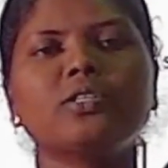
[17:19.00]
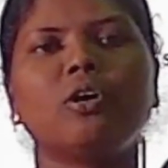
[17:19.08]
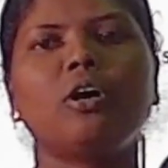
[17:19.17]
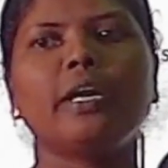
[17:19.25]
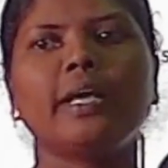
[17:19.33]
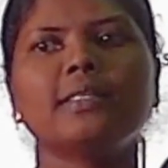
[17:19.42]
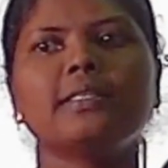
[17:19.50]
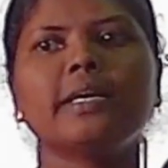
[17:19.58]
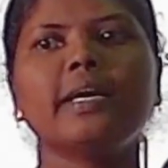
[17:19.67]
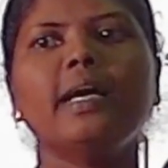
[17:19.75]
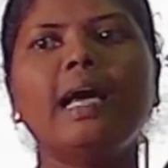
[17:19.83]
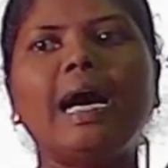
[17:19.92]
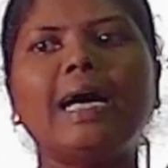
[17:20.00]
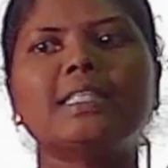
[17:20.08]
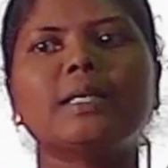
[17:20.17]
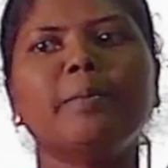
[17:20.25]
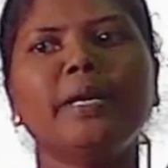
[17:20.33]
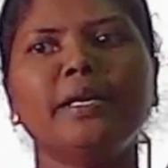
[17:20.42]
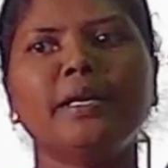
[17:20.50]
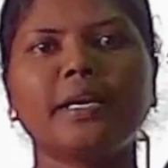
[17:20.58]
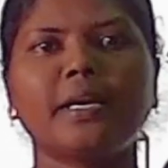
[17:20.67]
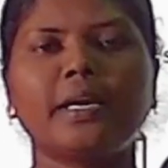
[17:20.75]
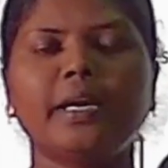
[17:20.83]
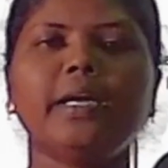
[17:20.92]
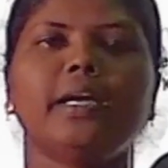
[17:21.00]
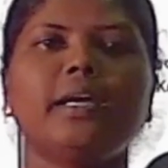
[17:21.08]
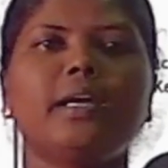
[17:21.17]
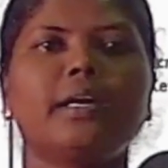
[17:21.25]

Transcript: This is the simple process of